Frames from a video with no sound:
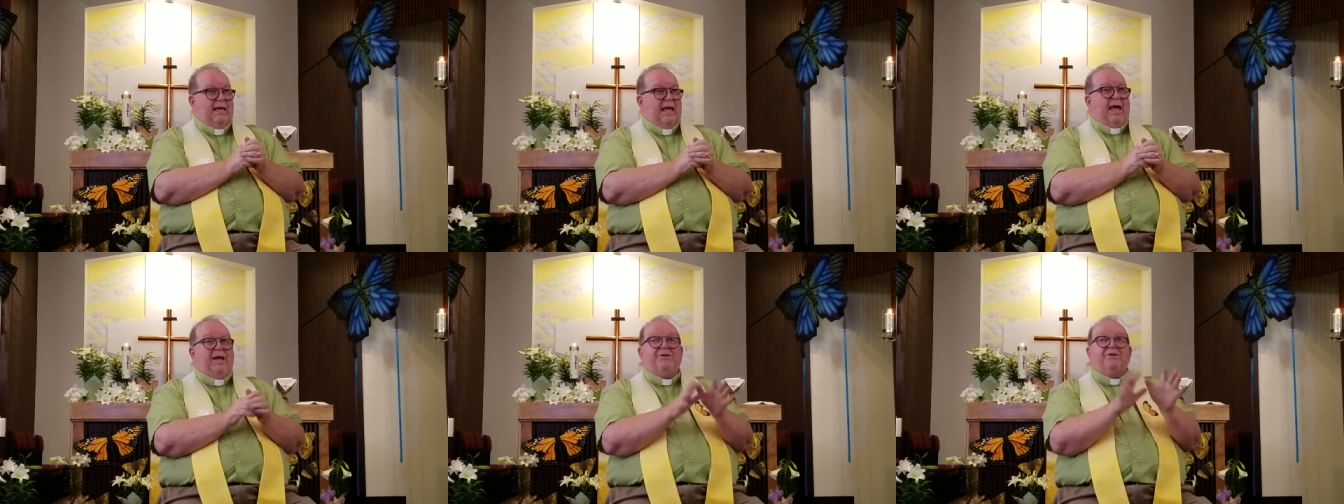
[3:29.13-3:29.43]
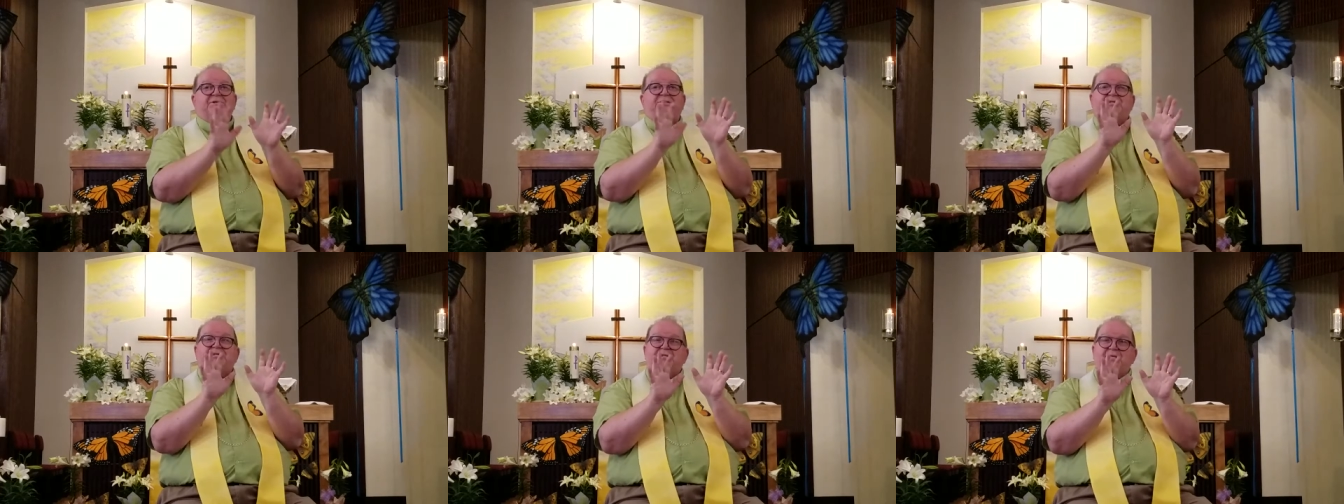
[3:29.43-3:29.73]
and
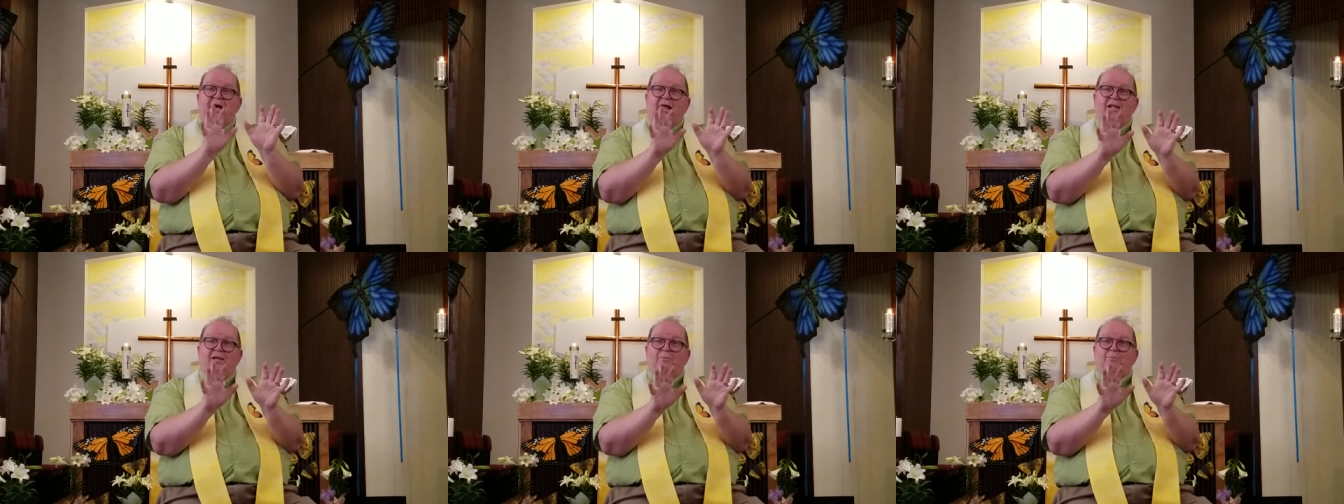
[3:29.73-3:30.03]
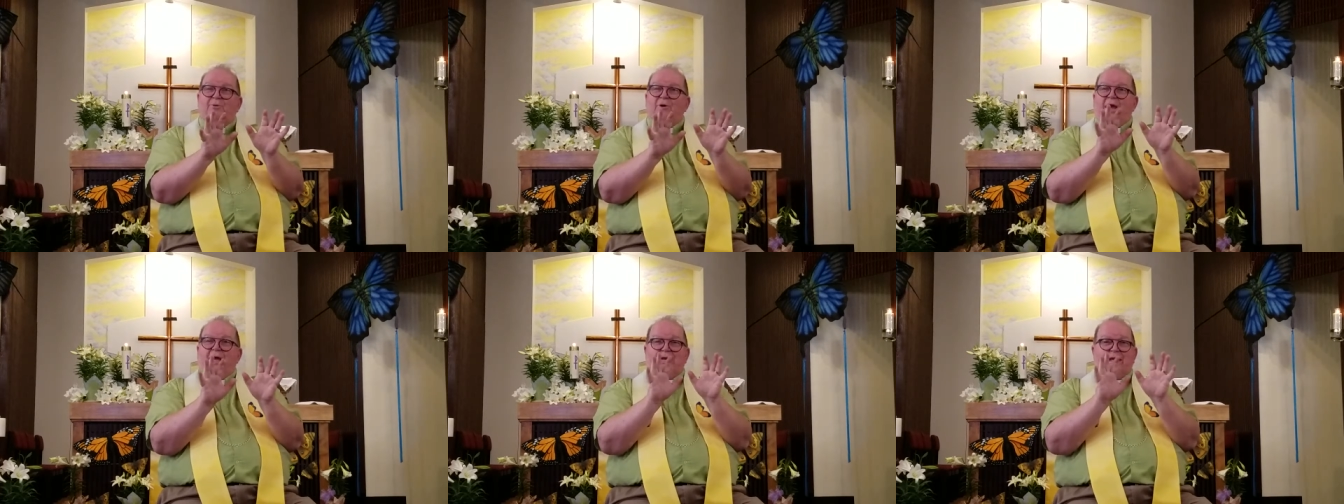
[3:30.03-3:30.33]
to
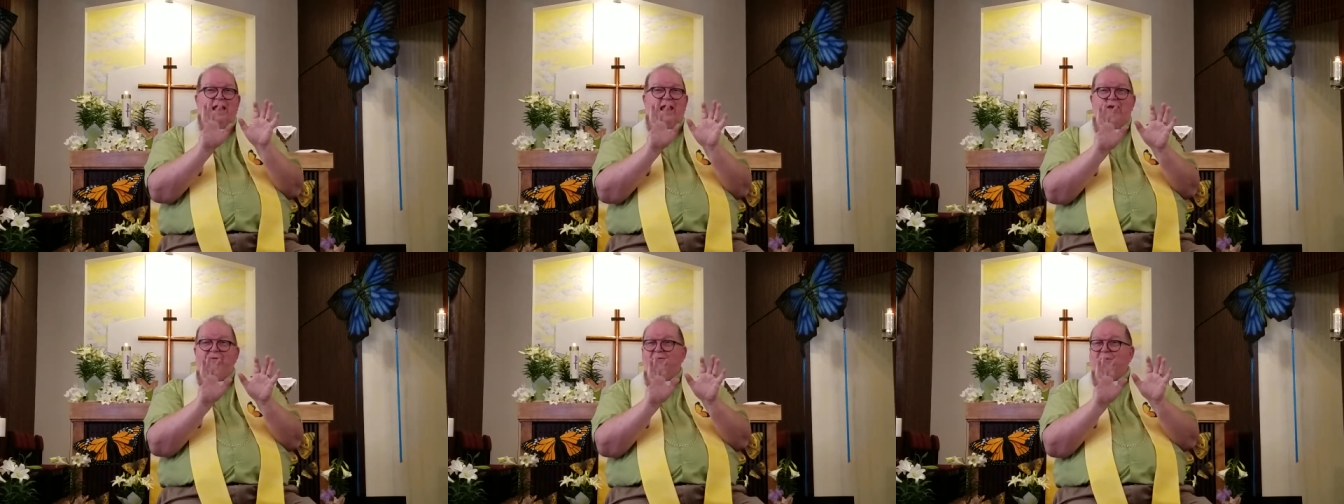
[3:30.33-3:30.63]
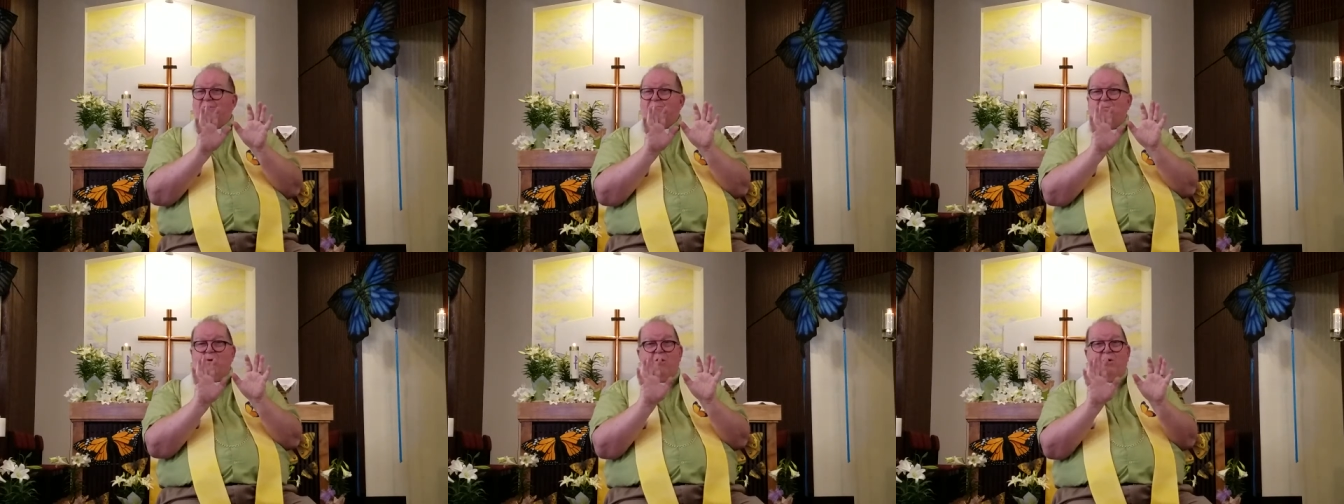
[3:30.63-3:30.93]
celebrate,
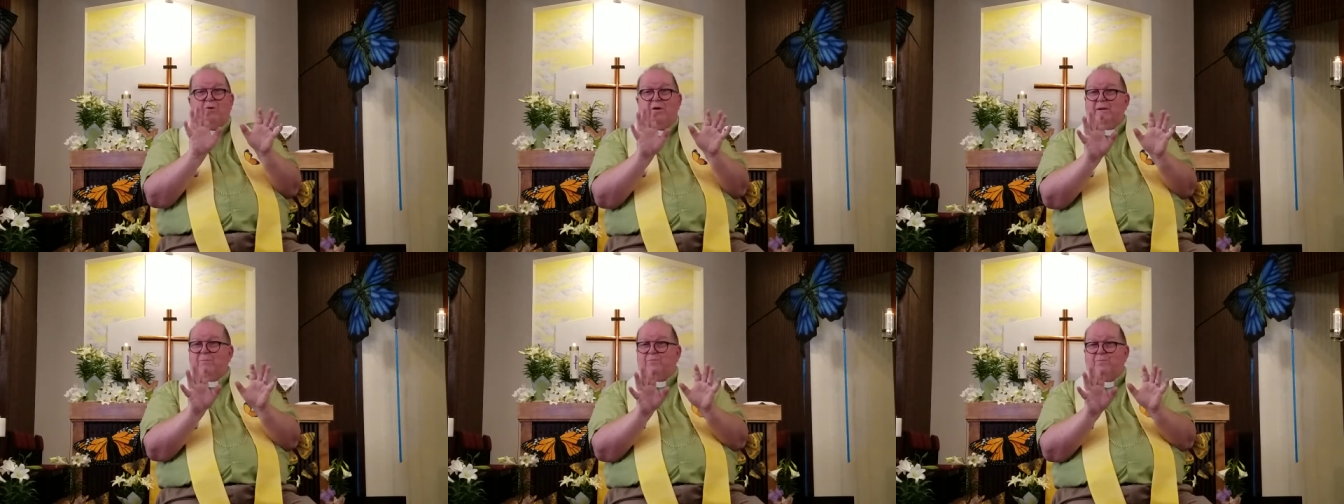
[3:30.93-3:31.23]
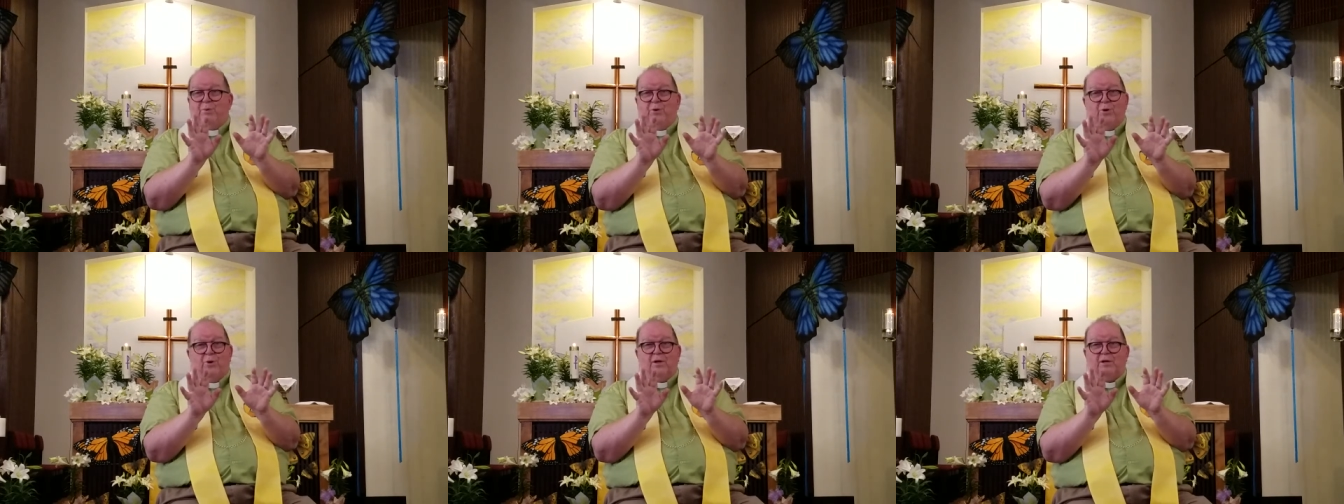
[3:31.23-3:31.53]
even more
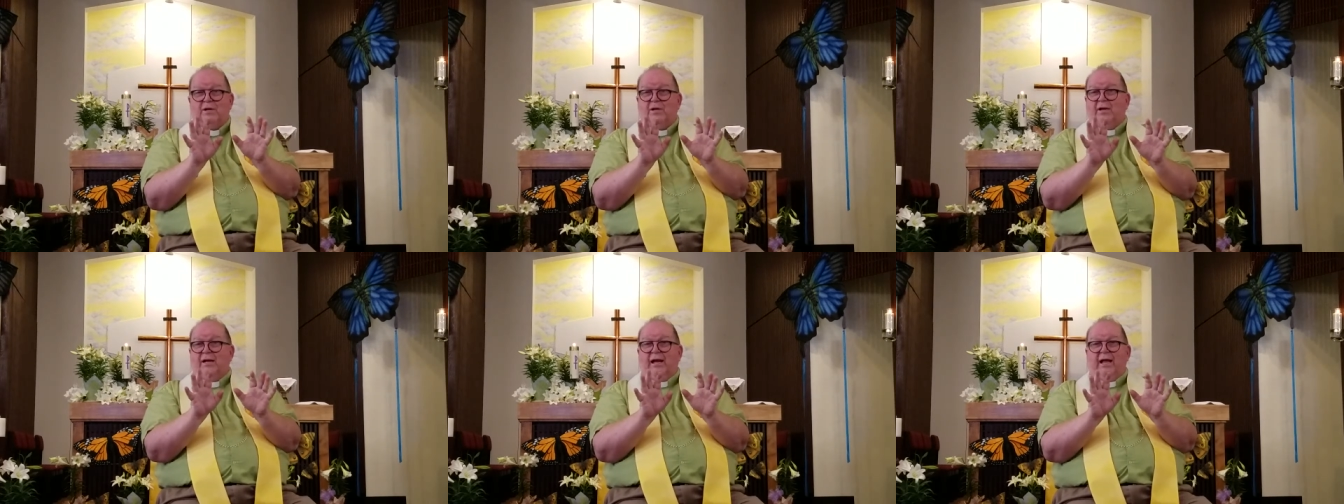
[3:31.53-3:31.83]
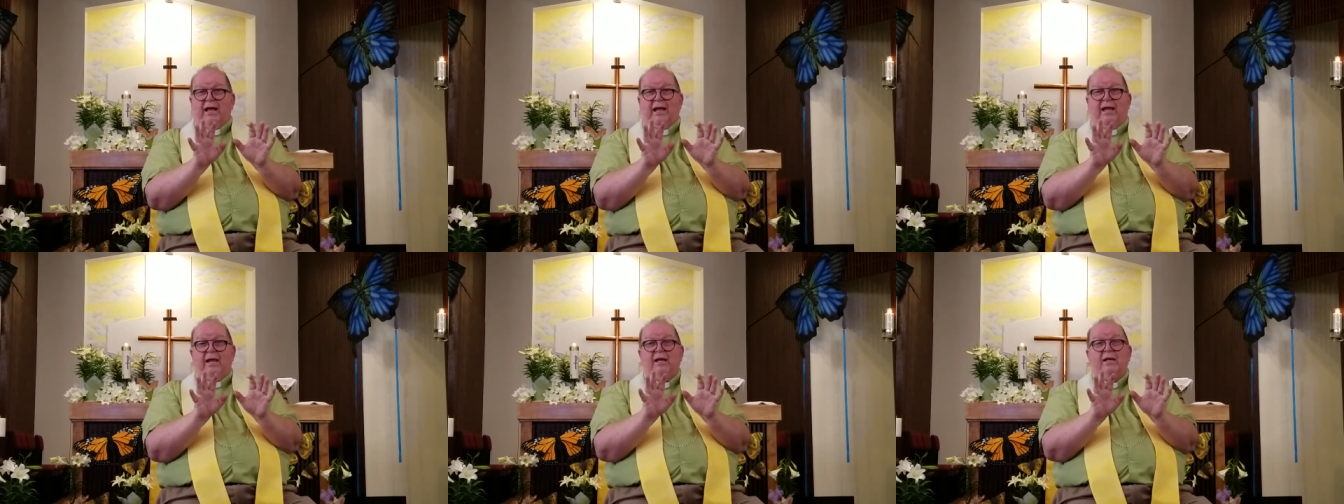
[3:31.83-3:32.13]

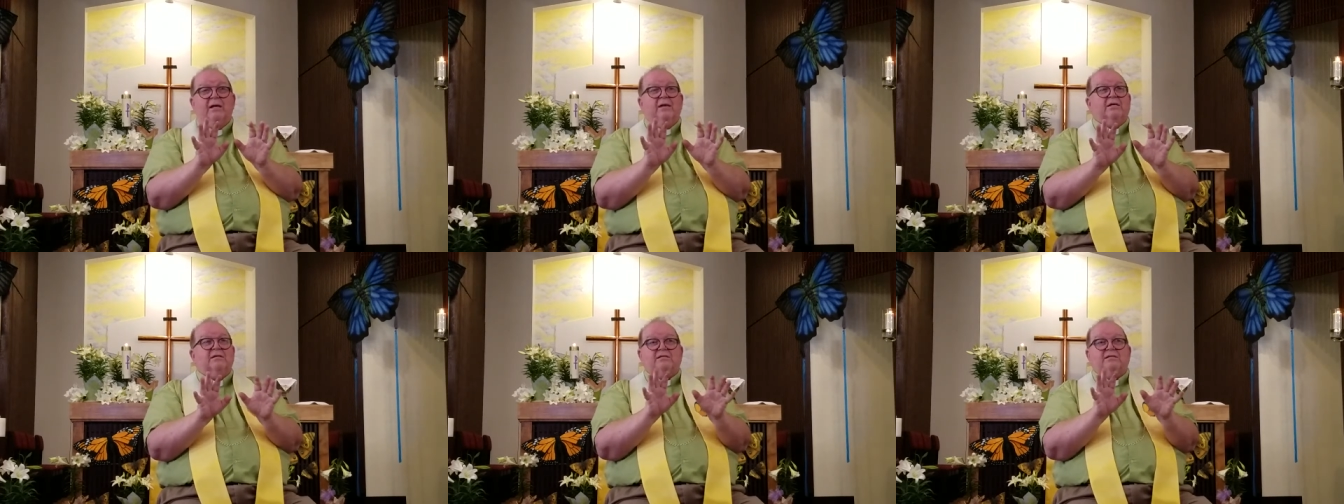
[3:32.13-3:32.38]
importantly,